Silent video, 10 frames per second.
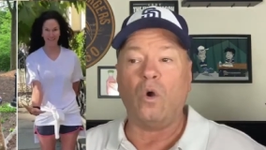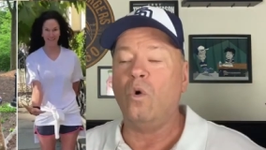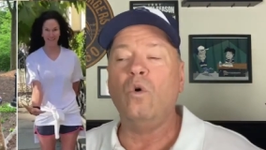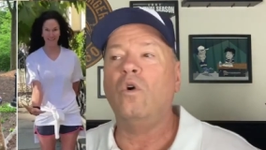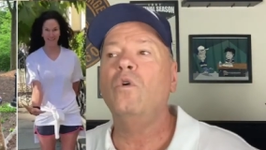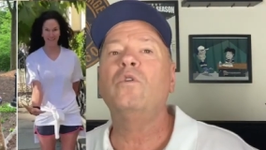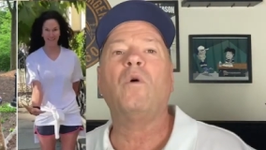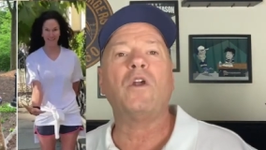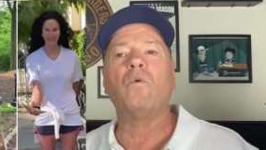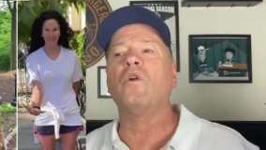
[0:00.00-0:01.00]
who would
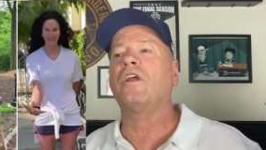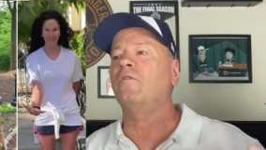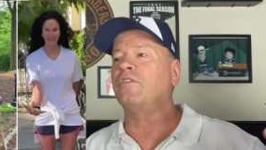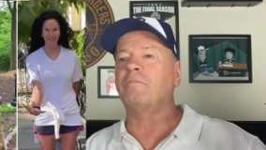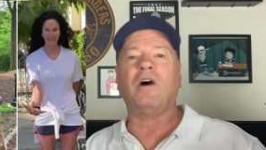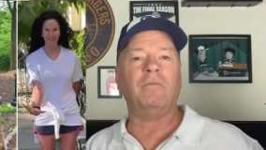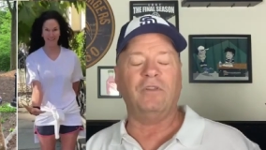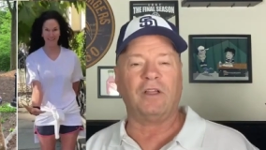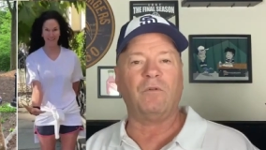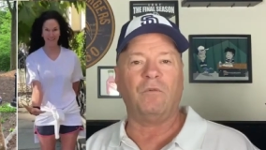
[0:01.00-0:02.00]
want to work with the
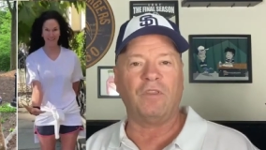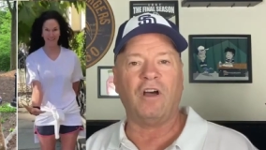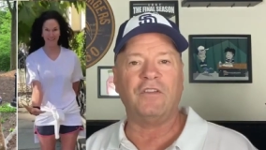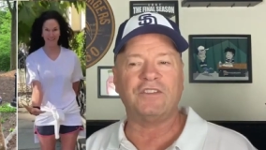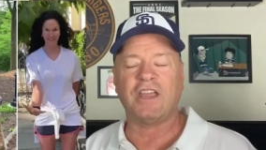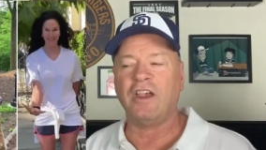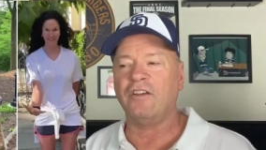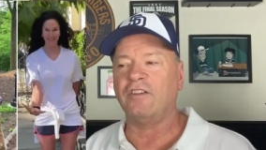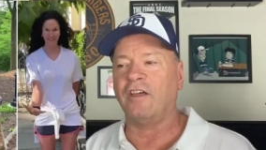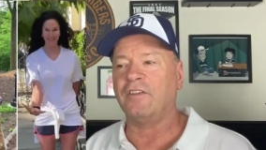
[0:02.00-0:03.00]
public with all these
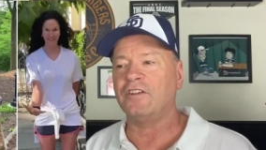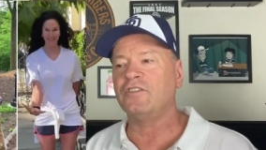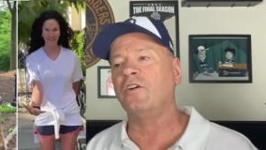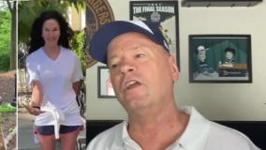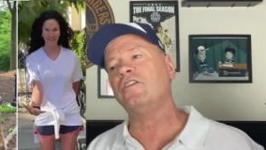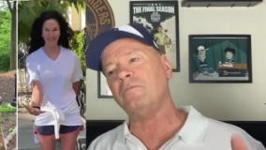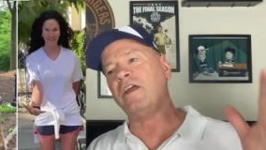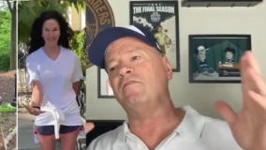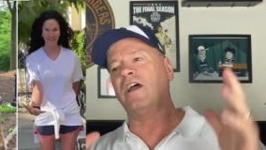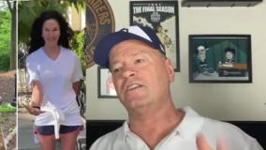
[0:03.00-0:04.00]
Karens out there? So here's
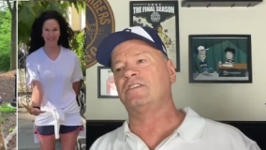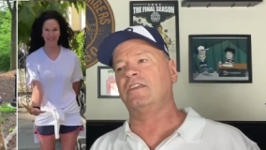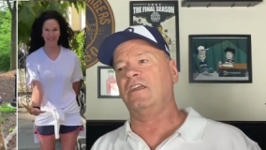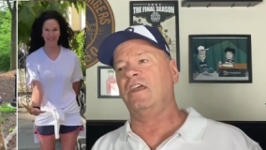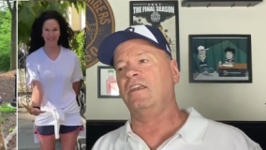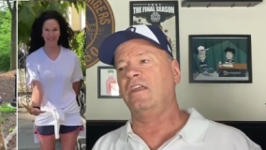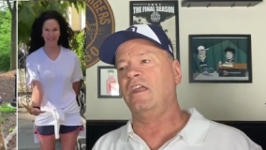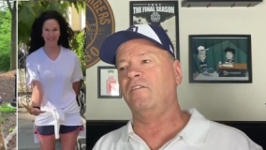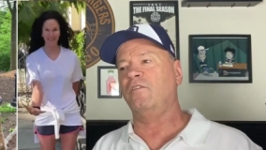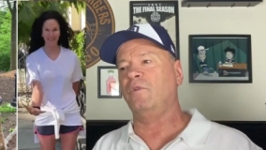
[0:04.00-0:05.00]
my advice, and
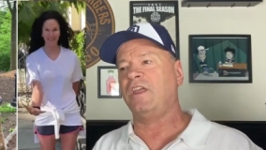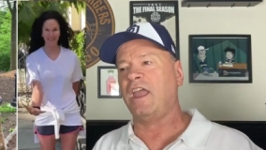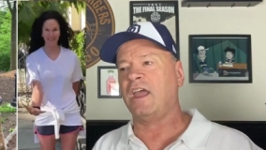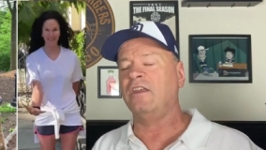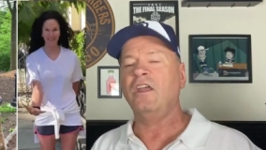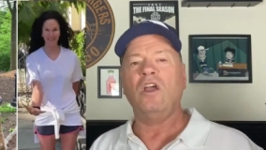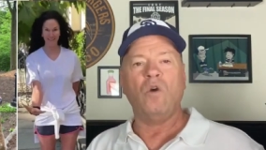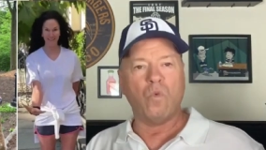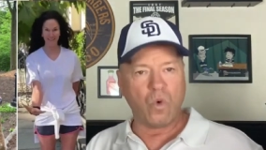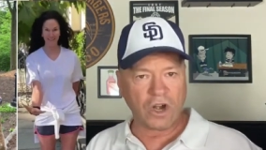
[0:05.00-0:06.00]
if we can,
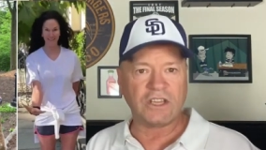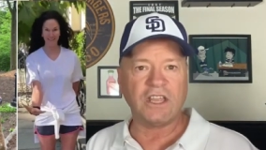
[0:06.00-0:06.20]
work